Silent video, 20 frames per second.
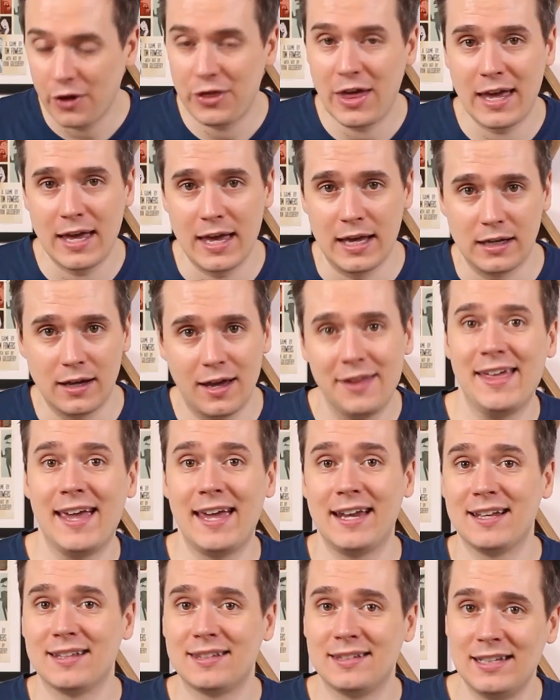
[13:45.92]
are they in. Are they
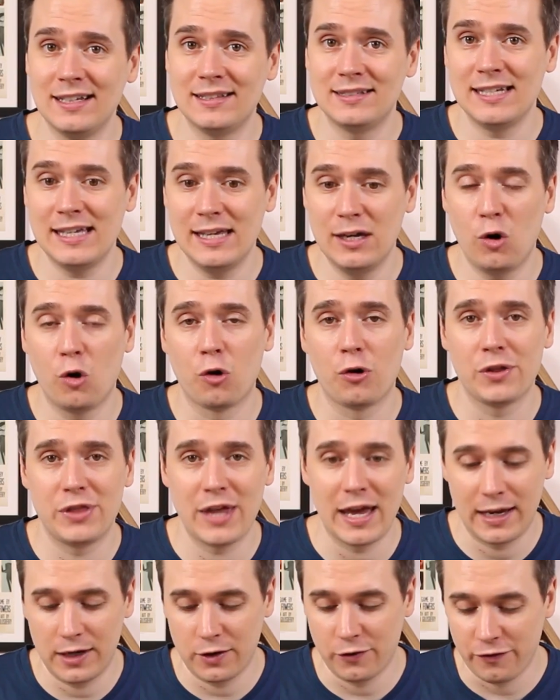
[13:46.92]
in a city or are
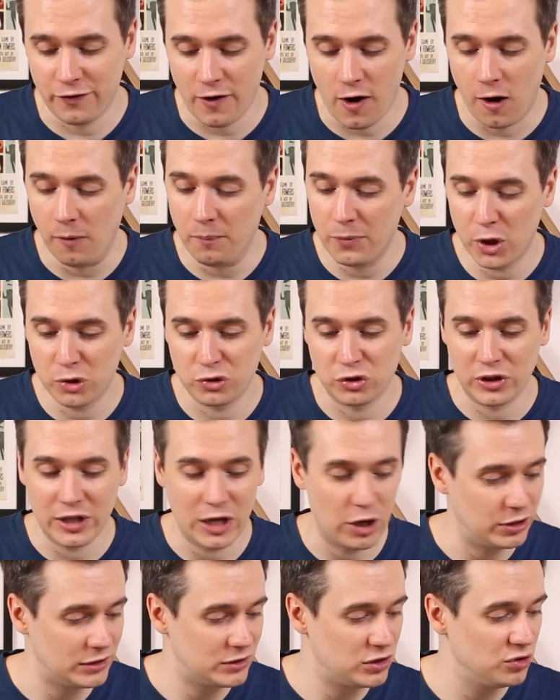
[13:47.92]
they in a farm? Those are
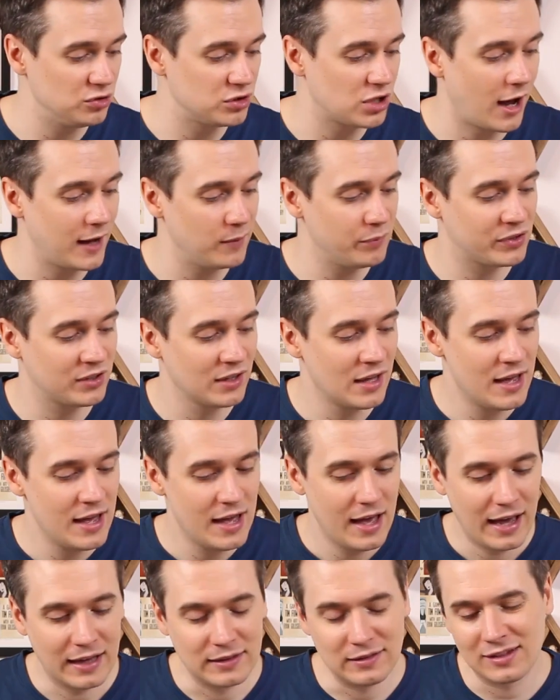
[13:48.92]
the only 2 types.
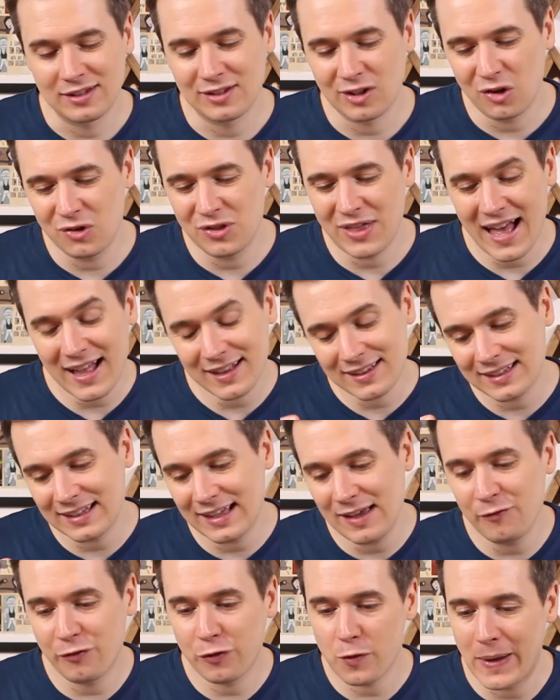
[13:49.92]
And so that
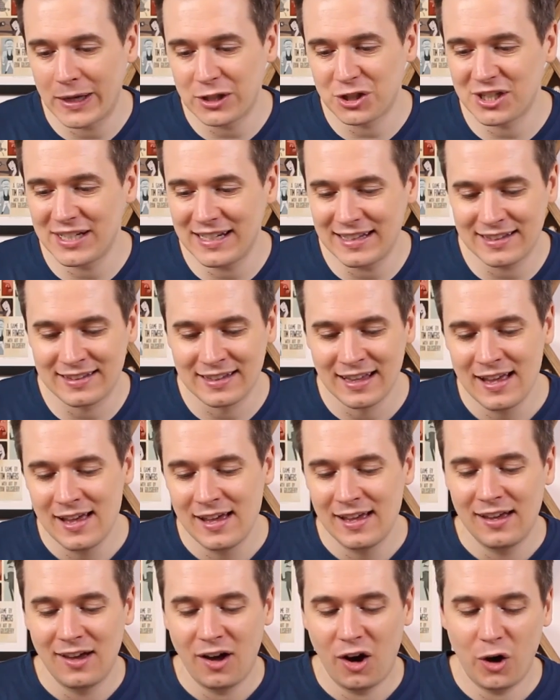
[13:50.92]
information is
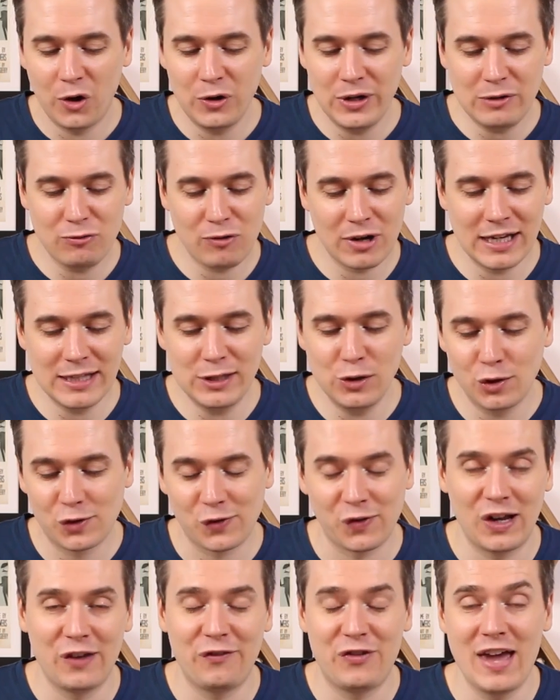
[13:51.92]
only really
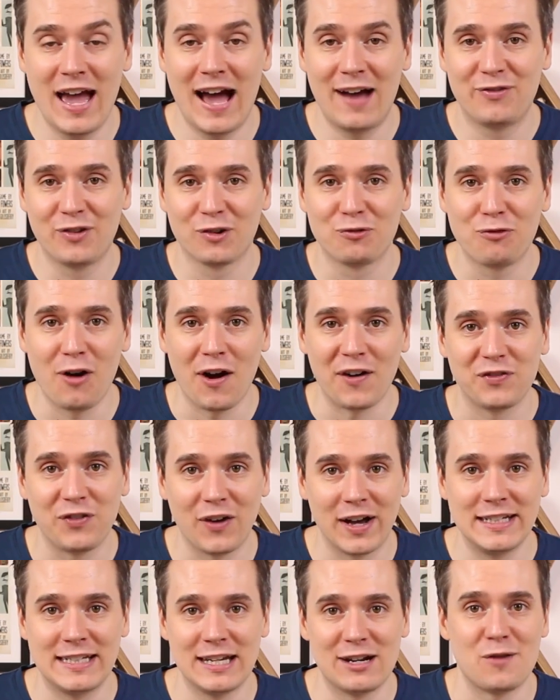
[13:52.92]
useful if you have a rough
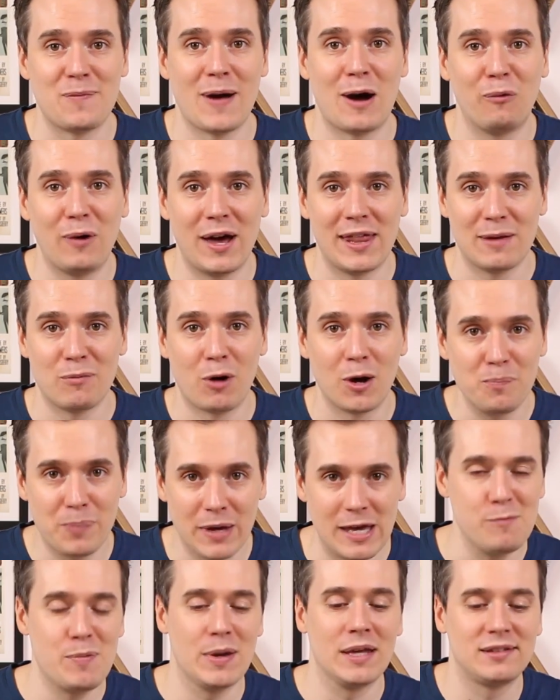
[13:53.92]
idea about where they might
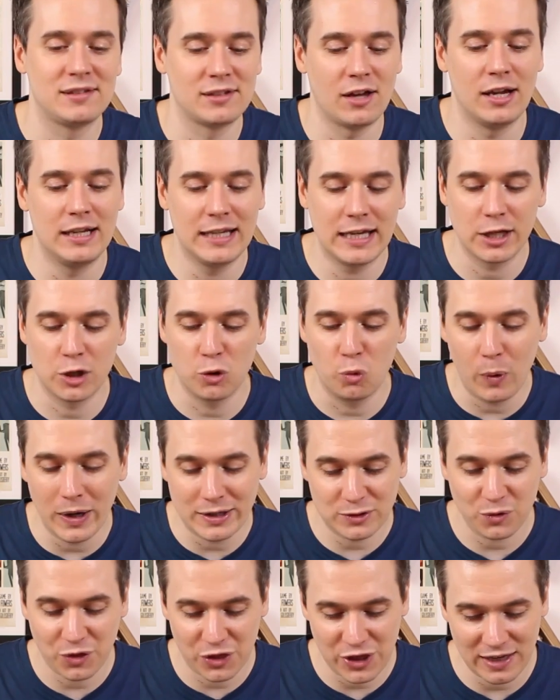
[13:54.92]
be, but it's certainly going to
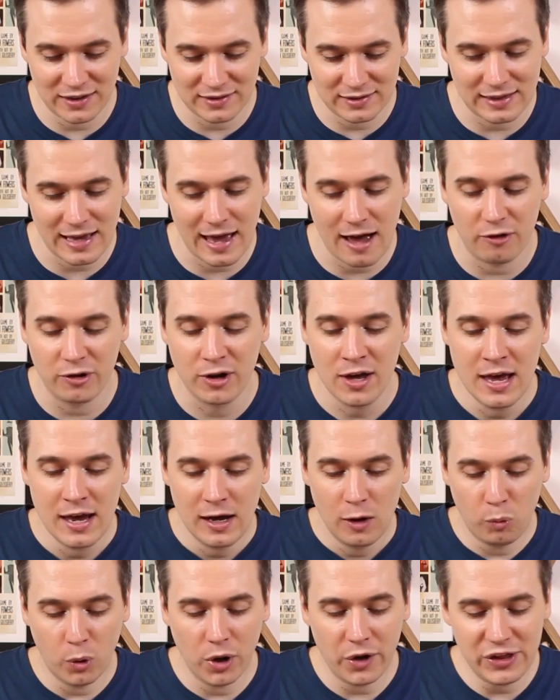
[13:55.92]
whittle things down.
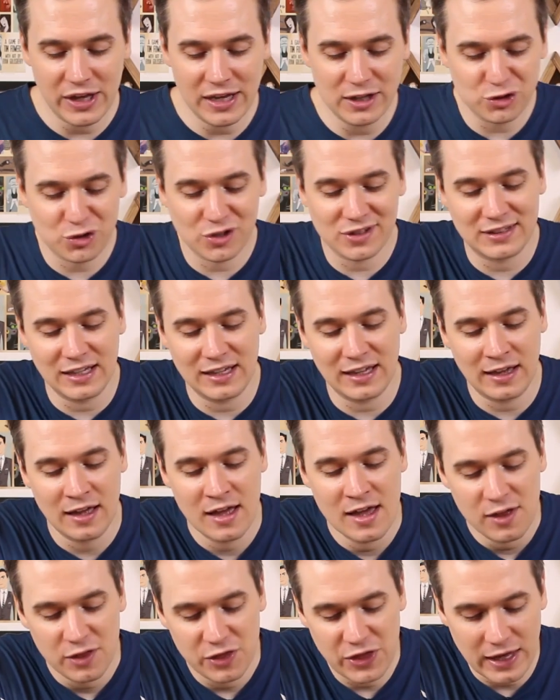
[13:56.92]
And one of the interesting
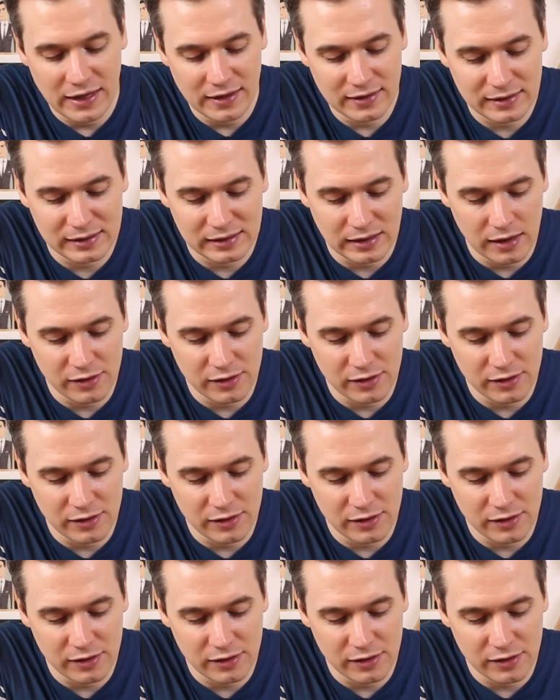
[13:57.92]
things